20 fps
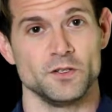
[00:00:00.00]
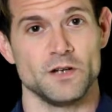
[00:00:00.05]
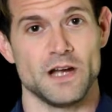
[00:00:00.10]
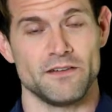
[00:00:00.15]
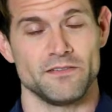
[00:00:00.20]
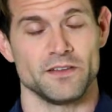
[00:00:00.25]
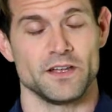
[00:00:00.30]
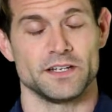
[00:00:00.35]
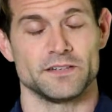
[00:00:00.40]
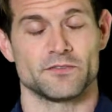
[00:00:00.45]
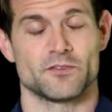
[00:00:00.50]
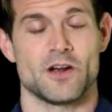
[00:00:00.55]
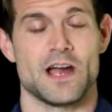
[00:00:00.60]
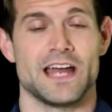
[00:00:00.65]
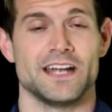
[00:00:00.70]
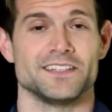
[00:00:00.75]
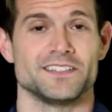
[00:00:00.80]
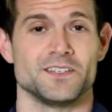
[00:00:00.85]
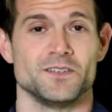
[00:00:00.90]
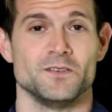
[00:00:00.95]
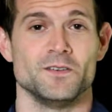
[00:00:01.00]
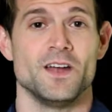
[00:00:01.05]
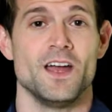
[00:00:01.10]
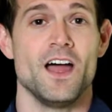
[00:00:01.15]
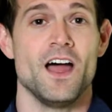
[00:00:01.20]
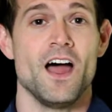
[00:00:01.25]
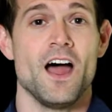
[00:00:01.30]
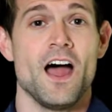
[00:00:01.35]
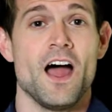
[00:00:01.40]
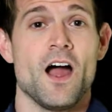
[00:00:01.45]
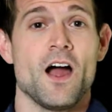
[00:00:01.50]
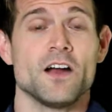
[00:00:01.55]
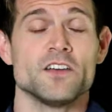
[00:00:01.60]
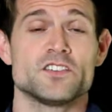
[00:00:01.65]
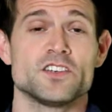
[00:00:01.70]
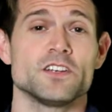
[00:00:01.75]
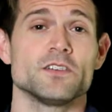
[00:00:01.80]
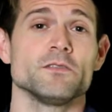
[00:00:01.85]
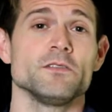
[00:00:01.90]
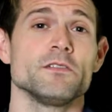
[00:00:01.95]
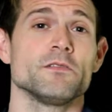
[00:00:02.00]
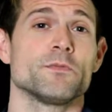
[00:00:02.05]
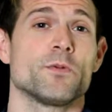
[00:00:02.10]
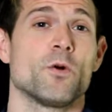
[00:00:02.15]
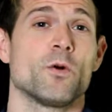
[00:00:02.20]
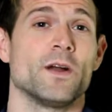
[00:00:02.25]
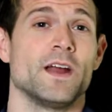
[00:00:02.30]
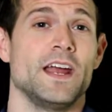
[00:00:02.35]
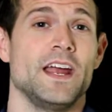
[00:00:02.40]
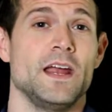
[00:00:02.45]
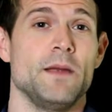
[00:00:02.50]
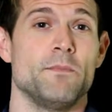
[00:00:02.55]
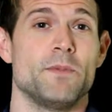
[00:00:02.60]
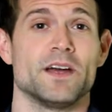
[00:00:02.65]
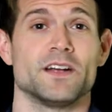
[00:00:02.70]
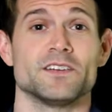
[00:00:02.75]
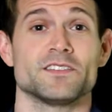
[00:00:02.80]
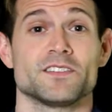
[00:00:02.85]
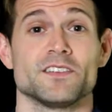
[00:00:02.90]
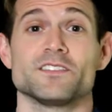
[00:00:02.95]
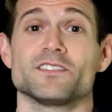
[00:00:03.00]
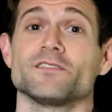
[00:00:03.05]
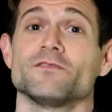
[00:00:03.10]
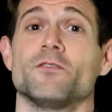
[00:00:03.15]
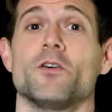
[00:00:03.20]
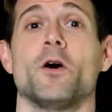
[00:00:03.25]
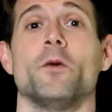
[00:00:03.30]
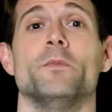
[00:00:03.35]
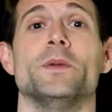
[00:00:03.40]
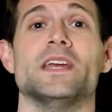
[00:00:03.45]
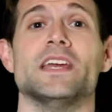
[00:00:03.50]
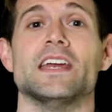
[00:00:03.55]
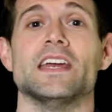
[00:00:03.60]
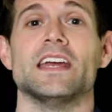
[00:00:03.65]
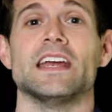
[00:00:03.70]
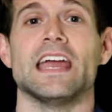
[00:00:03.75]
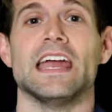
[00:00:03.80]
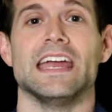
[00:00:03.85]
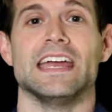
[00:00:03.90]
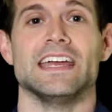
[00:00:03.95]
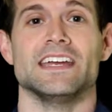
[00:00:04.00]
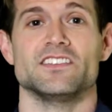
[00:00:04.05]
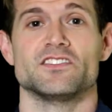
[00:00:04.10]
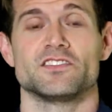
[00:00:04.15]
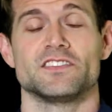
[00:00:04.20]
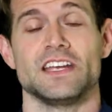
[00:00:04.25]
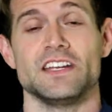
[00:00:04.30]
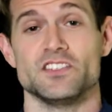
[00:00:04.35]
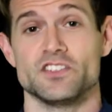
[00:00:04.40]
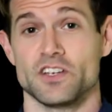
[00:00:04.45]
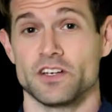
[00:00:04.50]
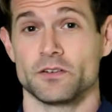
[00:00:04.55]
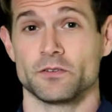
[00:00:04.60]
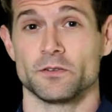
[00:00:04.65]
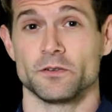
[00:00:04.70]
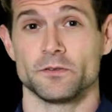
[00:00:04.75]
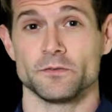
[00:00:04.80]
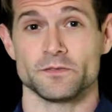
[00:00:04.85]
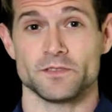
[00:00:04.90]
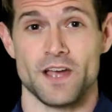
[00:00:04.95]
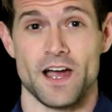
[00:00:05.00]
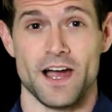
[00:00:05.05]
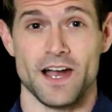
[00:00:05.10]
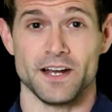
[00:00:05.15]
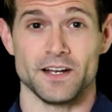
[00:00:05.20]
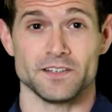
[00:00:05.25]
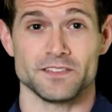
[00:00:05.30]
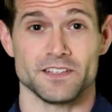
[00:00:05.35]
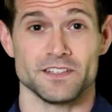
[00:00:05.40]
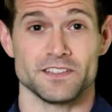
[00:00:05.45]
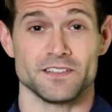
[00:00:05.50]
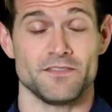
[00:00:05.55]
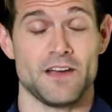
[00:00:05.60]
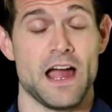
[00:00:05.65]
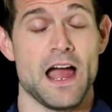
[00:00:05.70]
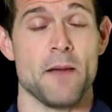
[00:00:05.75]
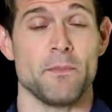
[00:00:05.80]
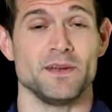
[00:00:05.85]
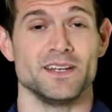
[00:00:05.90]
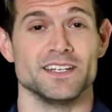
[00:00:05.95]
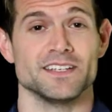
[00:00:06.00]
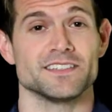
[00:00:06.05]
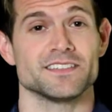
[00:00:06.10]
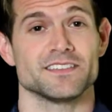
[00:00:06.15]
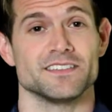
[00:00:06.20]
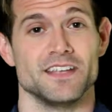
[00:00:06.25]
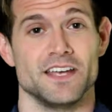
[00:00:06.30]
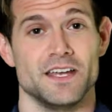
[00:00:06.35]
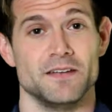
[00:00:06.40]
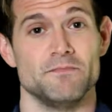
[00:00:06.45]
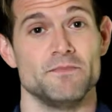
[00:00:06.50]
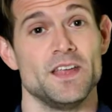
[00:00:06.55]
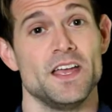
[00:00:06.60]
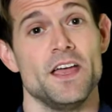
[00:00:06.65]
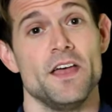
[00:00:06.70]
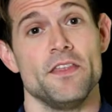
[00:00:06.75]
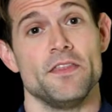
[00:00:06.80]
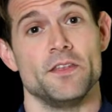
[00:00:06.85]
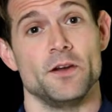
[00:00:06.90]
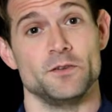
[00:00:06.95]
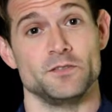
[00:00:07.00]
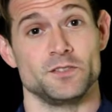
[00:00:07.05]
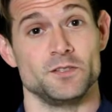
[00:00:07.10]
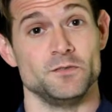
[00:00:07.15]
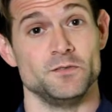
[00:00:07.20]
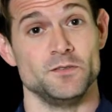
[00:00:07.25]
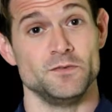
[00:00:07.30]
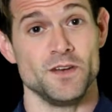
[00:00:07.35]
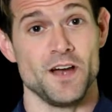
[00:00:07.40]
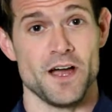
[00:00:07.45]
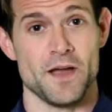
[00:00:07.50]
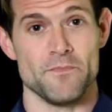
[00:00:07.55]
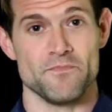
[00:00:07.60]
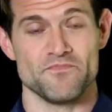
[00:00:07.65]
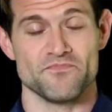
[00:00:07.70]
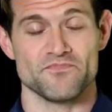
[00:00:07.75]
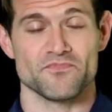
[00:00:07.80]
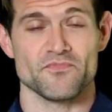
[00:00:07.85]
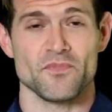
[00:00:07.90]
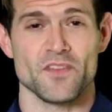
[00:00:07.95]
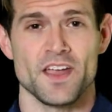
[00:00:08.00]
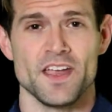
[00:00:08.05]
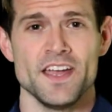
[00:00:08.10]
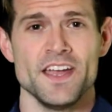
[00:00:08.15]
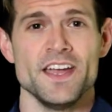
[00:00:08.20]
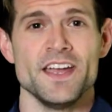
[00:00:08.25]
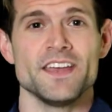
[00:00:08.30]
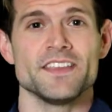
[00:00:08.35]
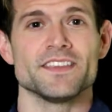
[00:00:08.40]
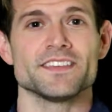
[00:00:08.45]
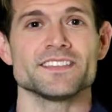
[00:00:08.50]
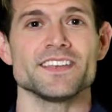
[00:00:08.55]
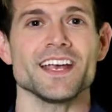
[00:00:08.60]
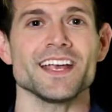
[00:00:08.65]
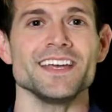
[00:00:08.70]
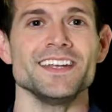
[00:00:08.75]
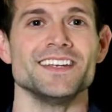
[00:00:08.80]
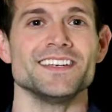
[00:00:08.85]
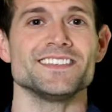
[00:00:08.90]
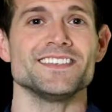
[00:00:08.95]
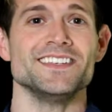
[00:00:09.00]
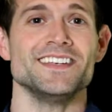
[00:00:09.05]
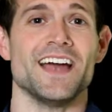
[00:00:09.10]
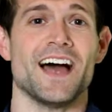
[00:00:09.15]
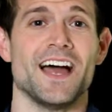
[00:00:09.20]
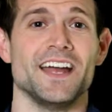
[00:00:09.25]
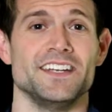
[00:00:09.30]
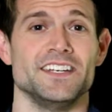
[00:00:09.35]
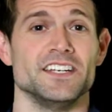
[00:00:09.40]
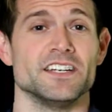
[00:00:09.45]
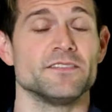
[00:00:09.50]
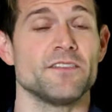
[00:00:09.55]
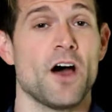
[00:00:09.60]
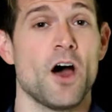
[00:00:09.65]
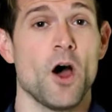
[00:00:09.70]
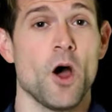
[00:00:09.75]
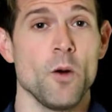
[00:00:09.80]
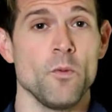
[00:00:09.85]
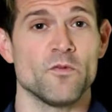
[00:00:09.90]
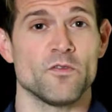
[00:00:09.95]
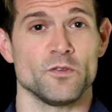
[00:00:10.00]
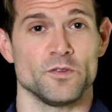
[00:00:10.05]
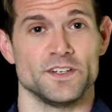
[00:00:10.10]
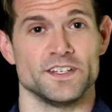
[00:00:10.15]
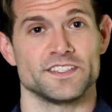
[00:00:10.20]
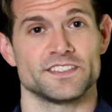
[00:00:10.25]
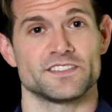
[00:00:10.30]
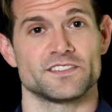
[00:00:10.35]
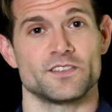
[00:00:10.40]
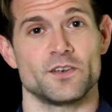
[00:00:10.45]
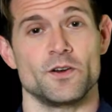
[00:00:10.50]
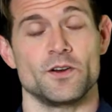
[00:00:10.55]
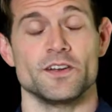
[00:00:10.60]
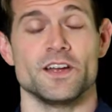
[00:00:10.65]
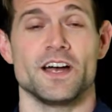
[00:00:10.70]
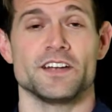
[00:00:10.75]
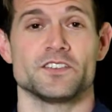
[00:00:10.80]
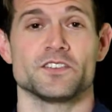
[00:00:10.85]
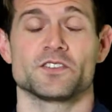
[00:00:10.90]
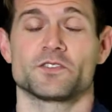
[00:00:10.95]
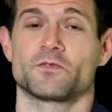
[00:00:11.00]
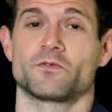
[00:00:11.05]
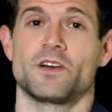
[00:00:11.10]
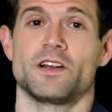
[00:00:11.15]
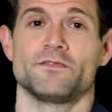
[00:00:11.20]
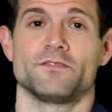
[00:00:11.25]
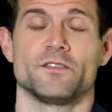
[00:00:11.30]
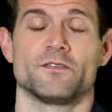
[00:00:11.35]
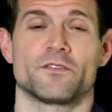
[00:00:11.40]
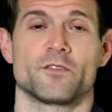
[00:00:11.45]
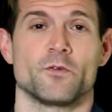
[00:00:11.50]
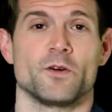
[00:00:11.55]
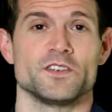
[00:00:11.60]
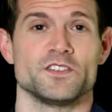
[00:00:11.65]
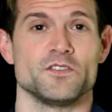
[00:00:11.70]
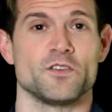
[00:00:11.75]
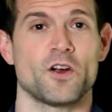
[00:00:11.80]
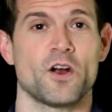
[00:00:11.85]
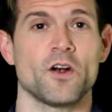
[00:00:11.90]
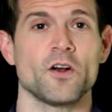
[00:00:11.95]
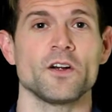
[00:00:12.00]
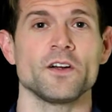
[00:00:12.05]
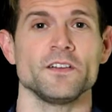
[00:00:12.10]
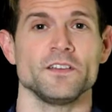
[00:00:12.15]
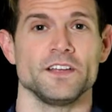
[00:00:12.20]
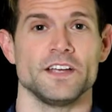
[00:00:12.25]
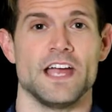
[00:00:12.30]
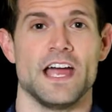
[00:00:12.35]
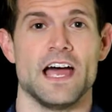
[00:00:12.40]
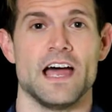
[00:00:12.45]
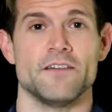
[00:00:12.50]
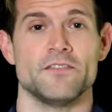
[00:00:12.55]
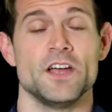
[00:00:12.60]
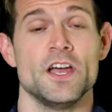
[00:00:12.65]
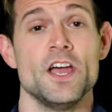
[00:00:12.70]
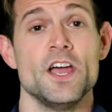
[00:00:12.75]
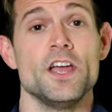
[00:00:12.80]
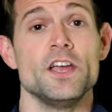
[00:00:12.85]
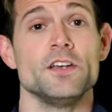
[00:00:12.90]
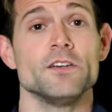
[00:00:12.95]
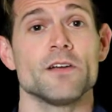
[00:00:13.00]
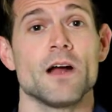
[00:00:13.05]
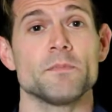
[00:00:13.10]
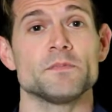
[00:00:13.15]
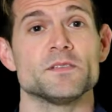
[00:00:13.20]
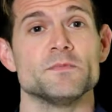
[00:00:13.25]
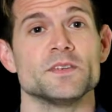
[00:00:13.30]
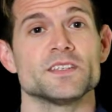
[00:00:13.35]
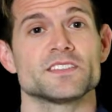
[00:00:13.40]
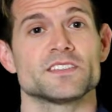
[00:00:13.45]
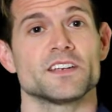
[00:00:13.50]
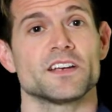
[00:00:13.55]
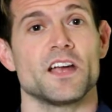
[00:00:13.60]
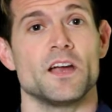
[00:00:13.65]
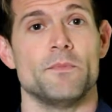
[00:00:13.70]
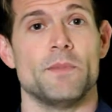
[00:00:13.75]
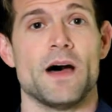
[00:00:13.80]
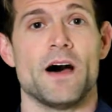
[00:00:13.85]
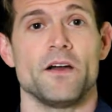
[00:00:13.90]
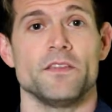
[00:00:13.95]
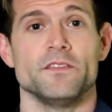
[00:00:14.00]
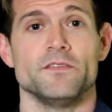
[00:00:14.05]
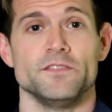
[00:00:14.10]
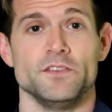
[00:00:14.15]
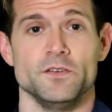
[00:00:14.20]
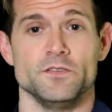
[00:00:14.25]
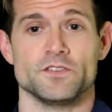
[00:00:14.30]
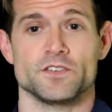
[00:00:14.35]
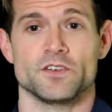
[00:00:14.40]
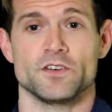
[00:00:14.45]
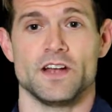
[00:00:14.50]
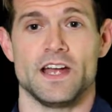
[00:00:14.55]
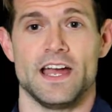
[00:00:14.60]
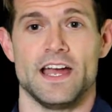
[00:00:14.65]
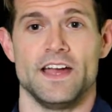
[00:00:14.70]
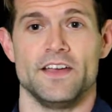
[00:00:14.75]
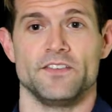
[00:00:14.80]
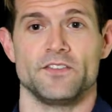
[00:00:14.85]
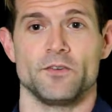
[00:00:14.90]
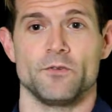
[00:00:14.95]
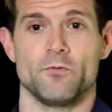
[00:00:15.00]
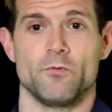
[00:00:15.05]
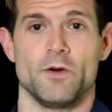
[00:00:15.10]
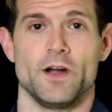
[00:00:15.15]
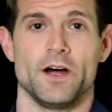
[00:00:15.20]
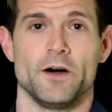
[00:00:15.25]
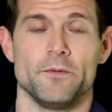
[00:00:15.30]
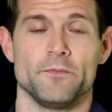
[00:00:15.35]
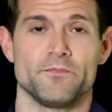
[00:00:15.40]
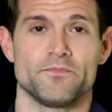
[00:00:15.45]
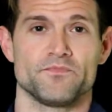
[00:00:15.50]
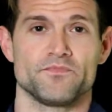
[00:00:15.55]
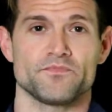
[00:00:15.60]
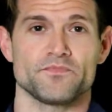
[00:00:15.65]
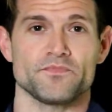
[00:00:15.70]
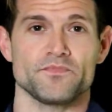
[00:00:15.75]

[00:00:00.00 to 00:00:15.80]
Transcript: who have a lot of gratitude, generally report a better sense of well-being and just a general higher sense of happiness than those who do not. The second is the idea of hopefulness. So you're not just grateful for what you currently have, you're optimistic about the future as well.